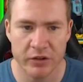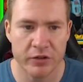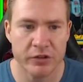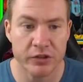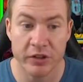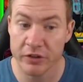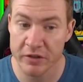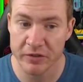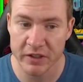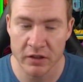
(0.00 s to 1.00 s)
use her in
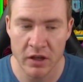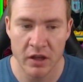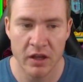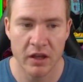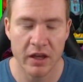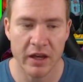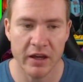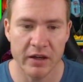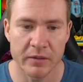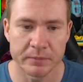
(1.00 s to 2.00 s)
Griffin.
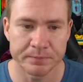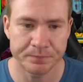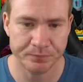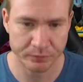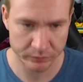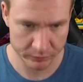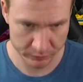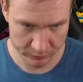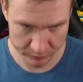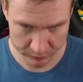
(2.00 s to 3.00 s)
Um,
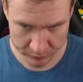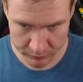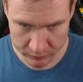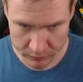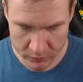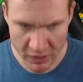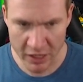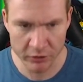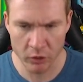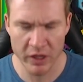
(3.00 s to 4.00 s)
I
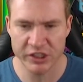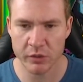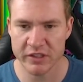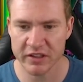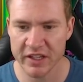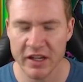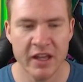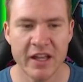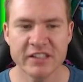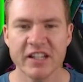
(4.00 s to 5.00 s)
don't know why she wasn't lead.
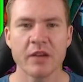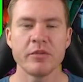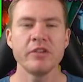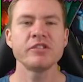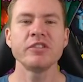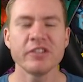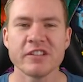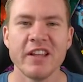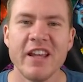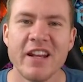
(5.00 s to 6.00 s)
It's like I'm using her as
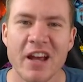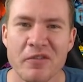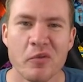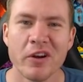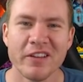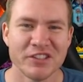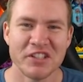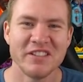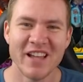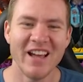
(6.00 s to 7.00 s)
lead everywhere that
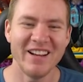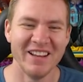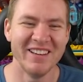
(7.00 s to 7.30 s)
she's not